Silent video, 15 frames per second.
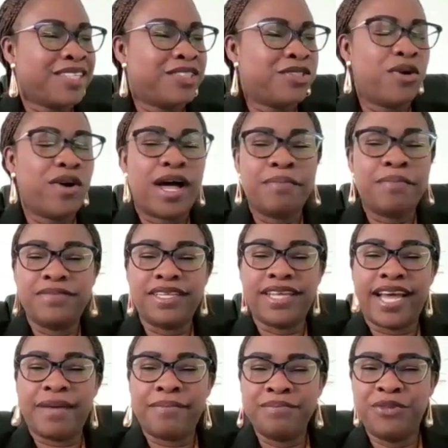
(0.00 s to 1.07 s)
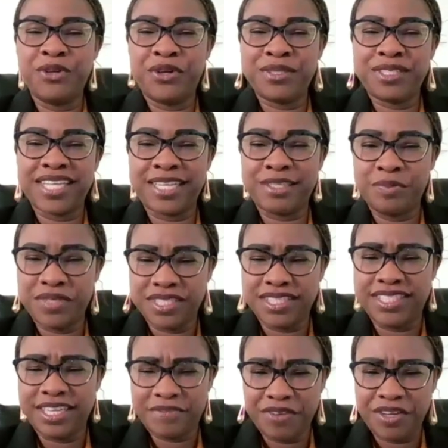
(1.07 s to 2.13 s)
So I'm going to start with
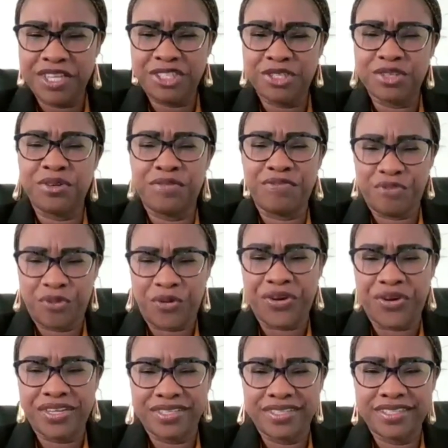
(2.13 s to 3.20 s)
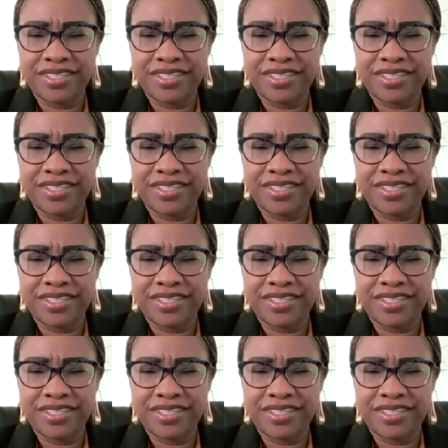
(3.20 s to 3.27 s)
the definition of fraud.